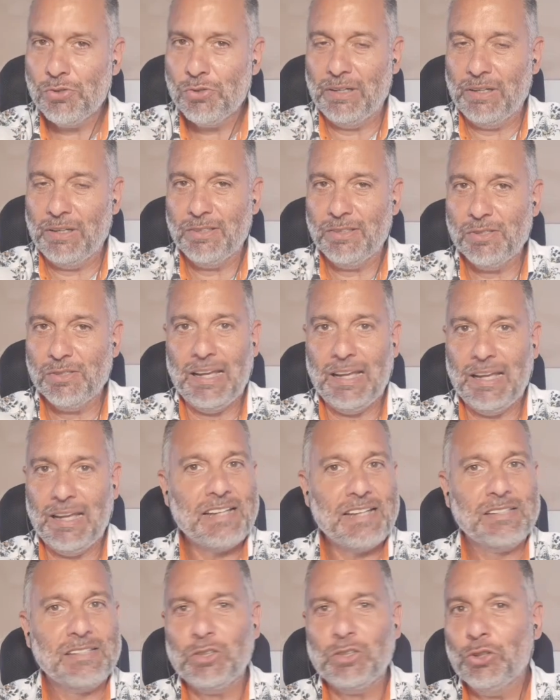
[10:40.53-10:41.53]
Suarez to stay
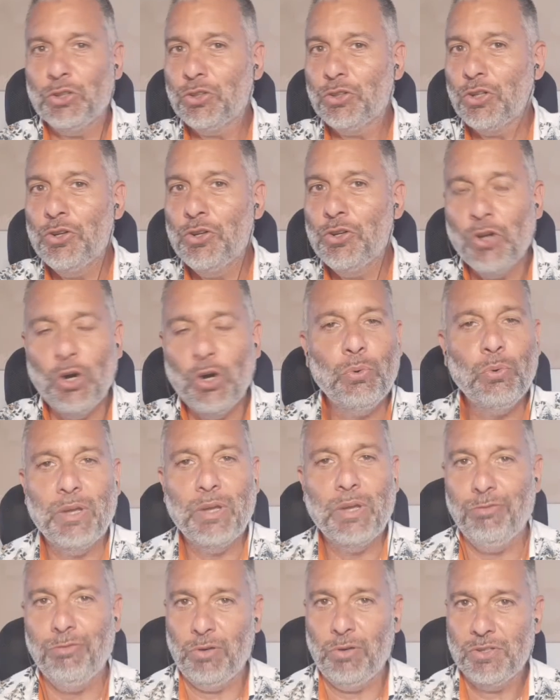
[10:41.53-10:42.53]
has got no
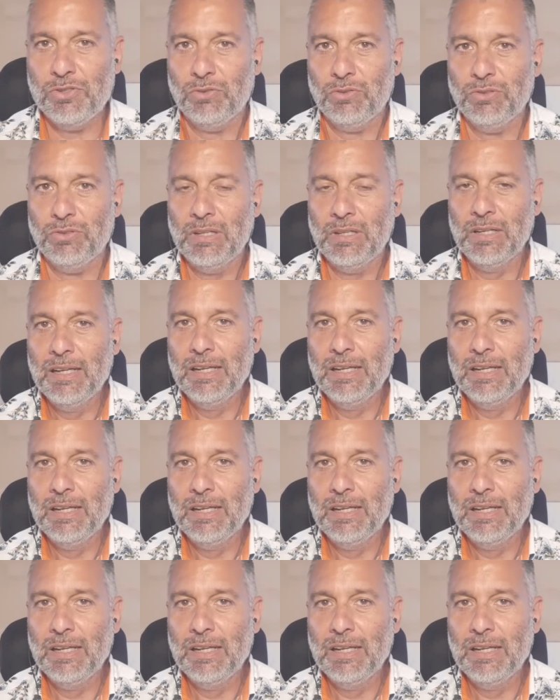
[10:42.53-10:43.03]
influence on